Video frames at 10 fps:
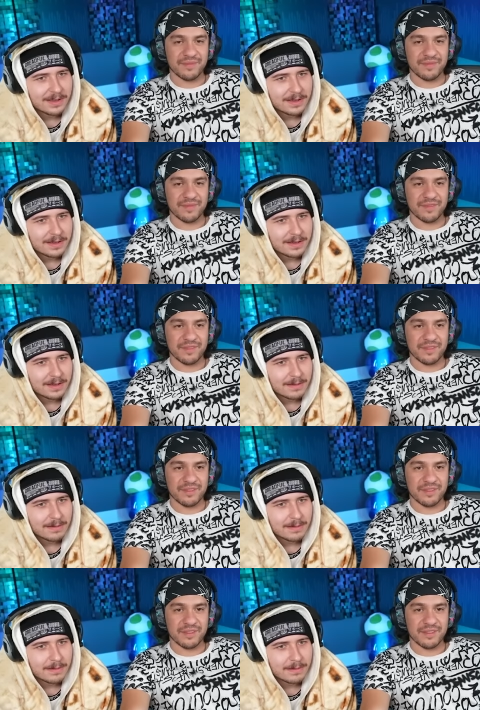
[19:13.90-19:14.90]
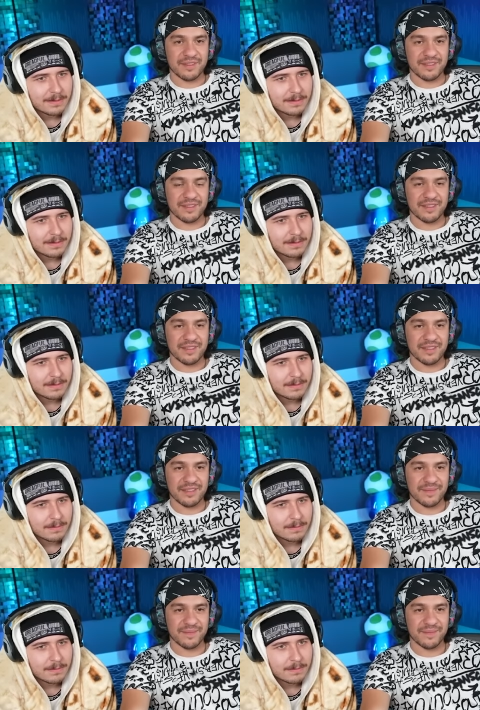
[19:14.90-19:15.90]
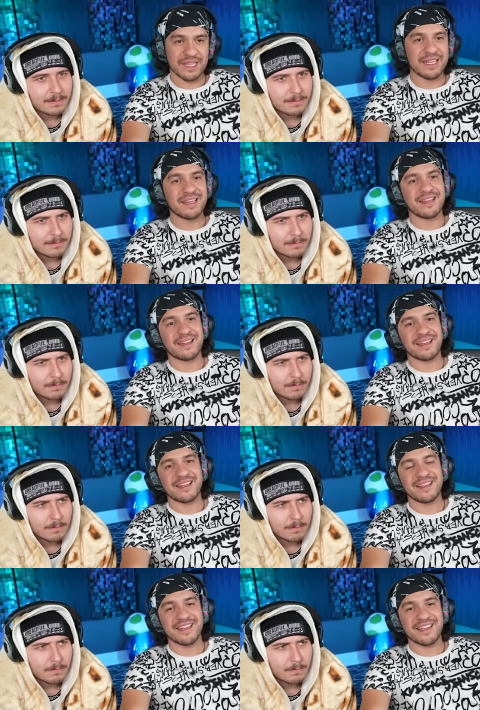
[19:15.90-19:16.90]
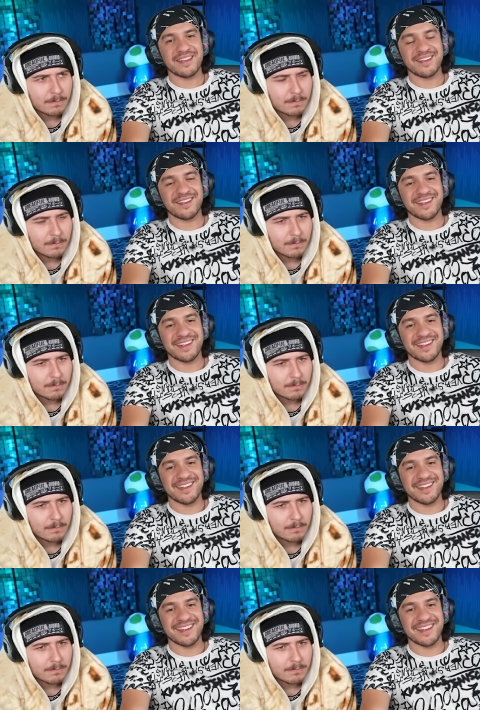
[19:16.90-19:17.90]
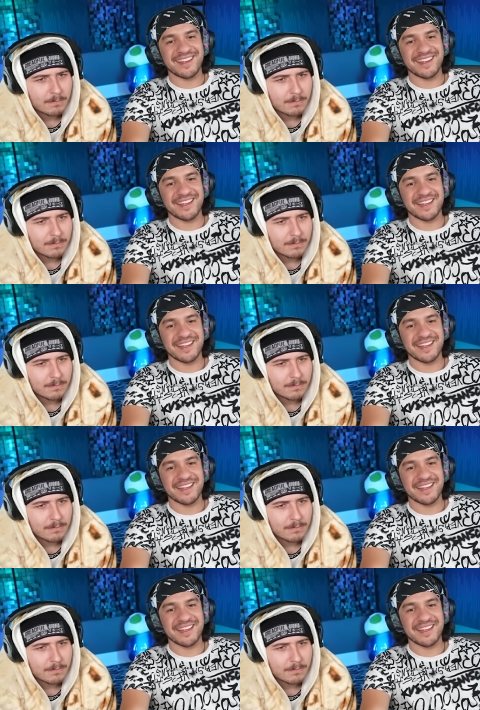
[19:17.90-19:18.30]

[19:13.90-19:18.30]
Nothing is said.